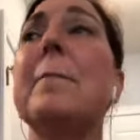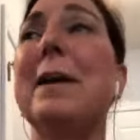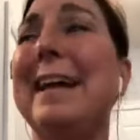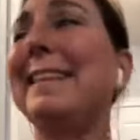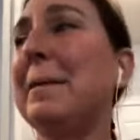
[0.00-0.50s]

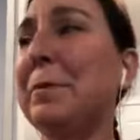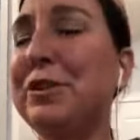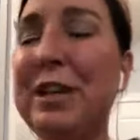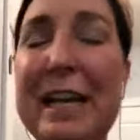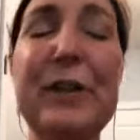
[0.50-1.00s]
but I think
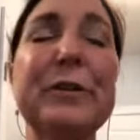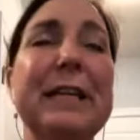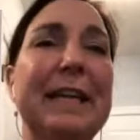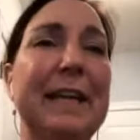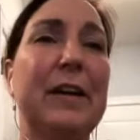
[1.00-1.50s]

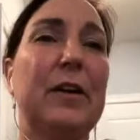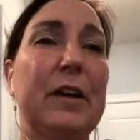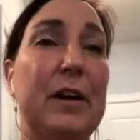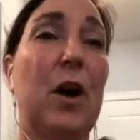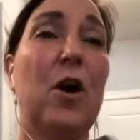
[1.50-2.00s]
particularly in
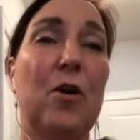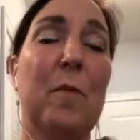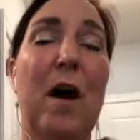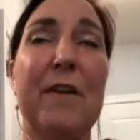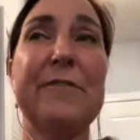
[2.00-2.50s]
a home
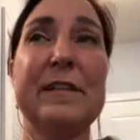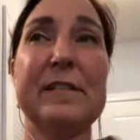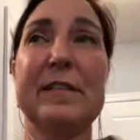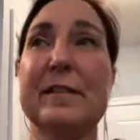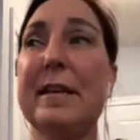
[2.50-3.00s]

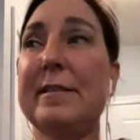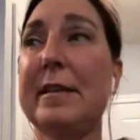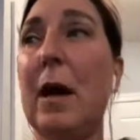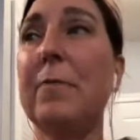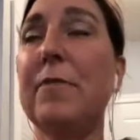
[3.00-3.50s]
office is
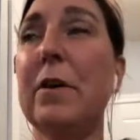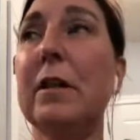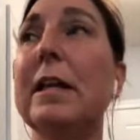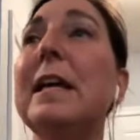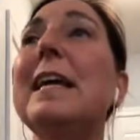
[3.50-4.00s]
helpful,